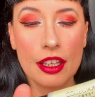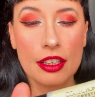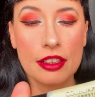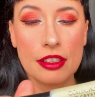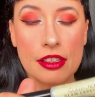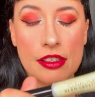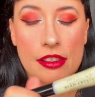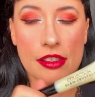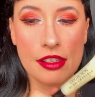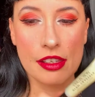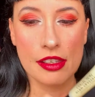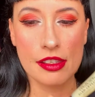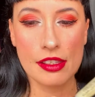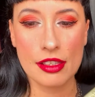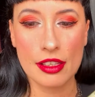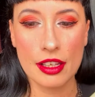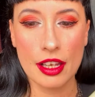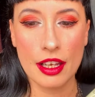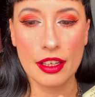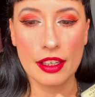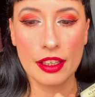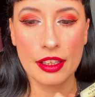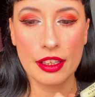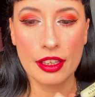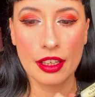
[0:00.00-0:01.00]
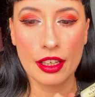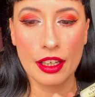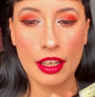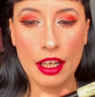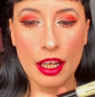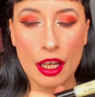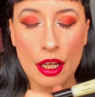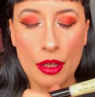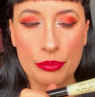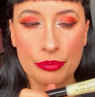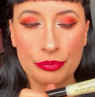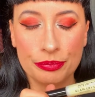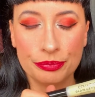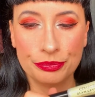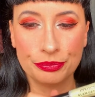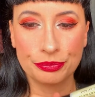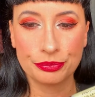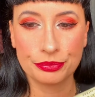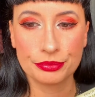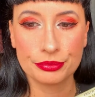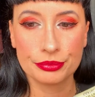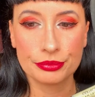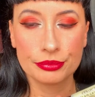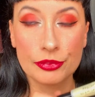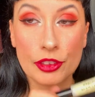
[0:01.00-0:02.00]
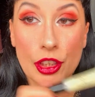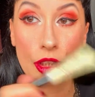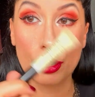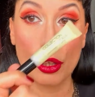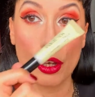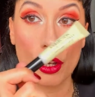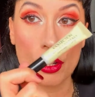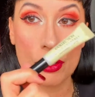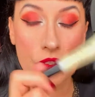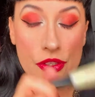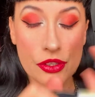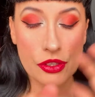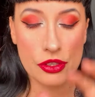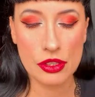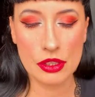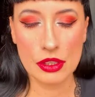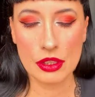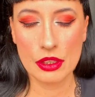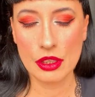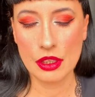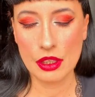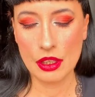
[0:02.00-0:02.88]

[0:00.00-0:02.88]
this is like gloss.